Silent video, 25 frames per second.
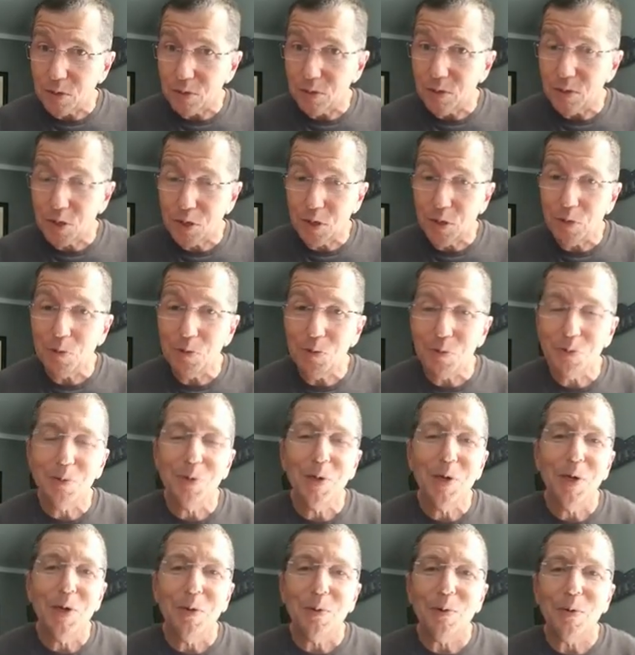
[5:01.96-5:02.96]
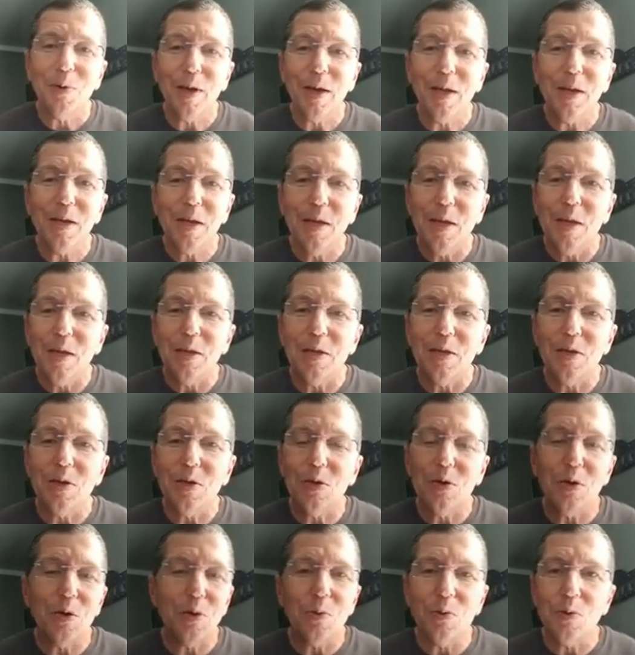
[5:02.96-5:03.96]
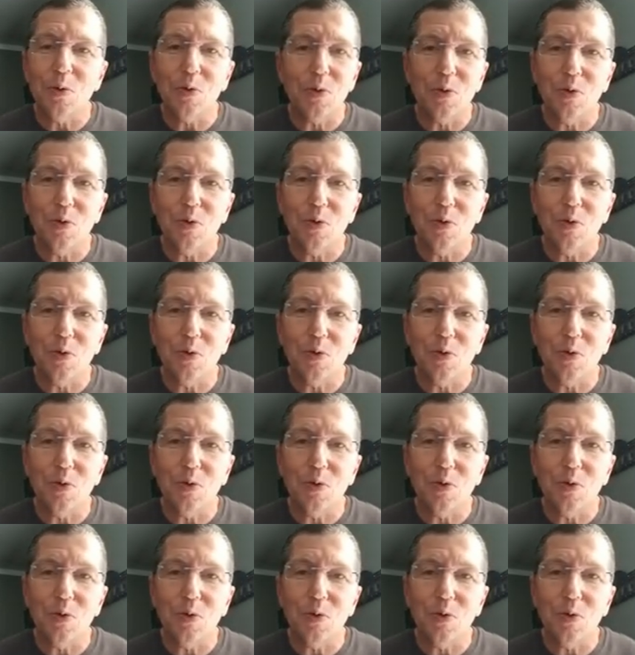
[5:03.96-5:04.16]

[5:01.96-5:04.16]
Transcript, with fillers: issue, right? You know,